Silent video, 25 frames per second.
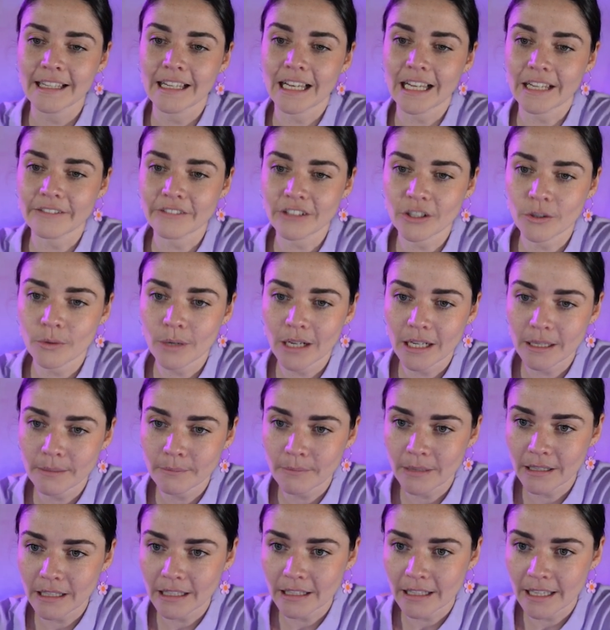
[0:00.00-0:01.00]
I haven't quite
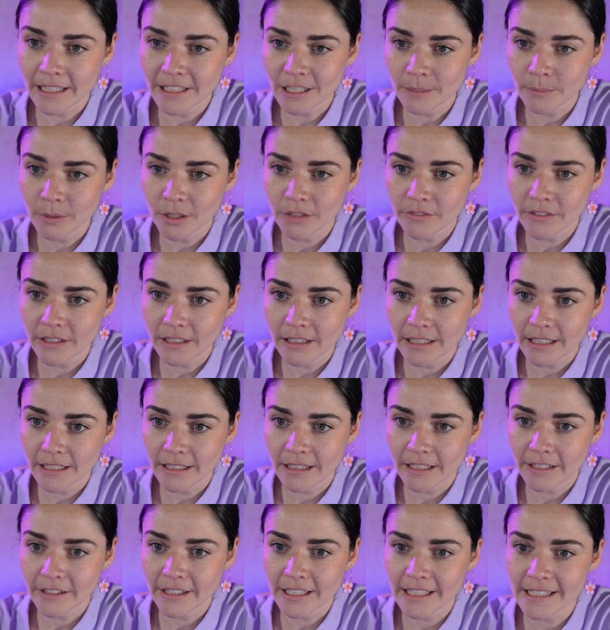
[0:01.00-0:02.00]
aligned it perfectly.
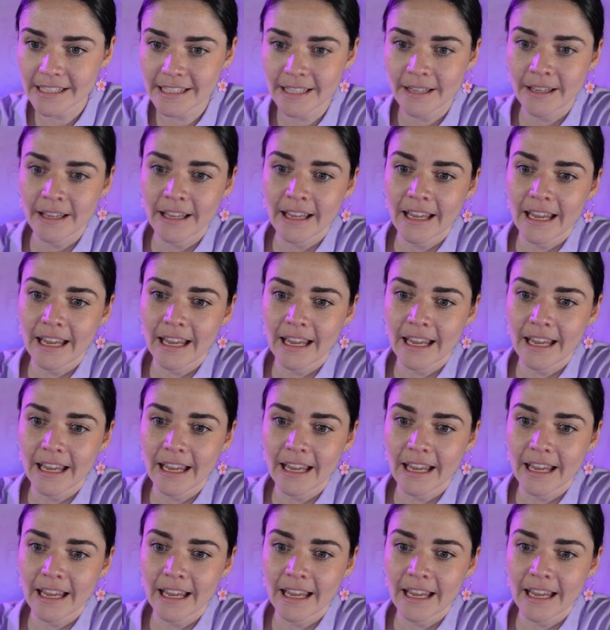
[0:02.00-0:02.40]
There it is.